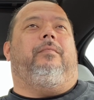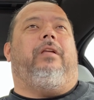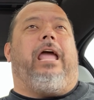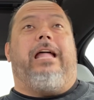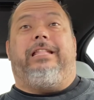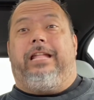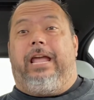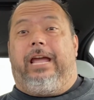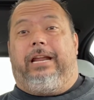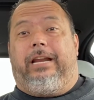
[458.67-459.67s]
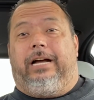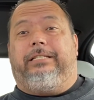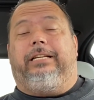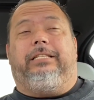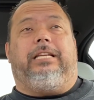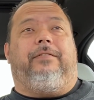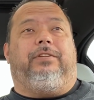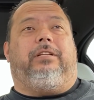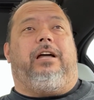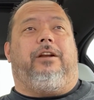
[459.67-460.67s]
And I did save
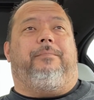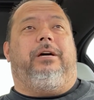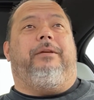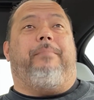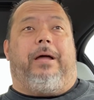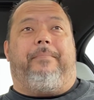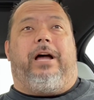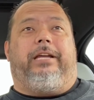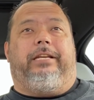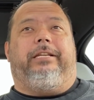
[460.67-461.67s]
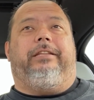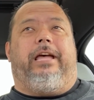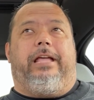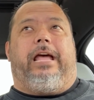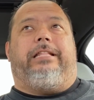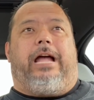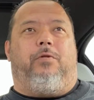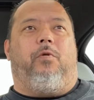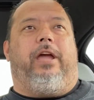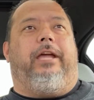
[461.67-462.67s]
us a lot of money by buying it that
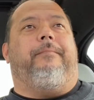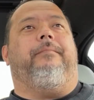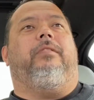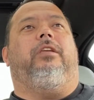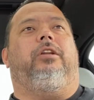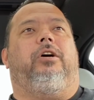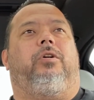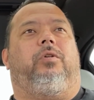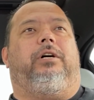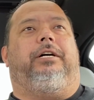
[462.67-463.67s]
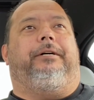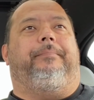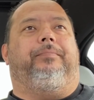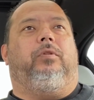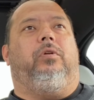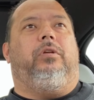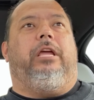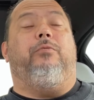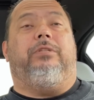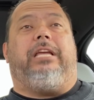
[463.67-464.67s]
way, you know.
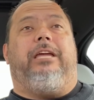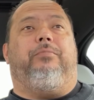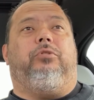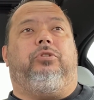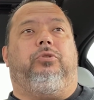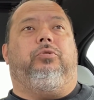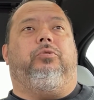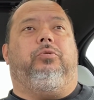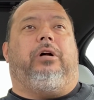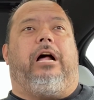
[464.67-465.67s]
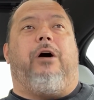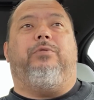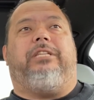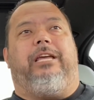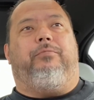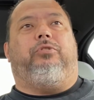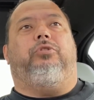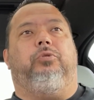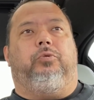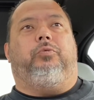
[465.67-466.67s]
I was able
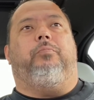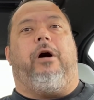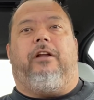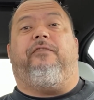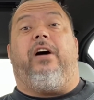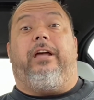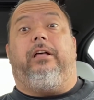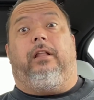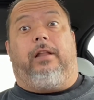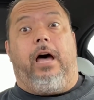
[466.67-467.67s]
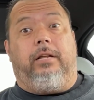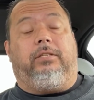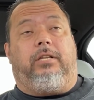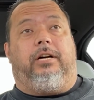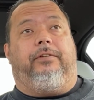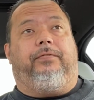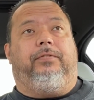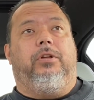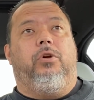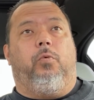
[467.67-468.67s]
to modify a lot of stuff
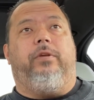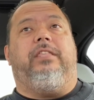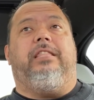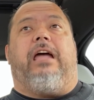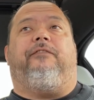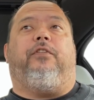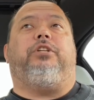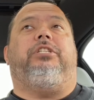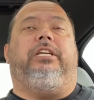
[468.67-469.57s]
within that first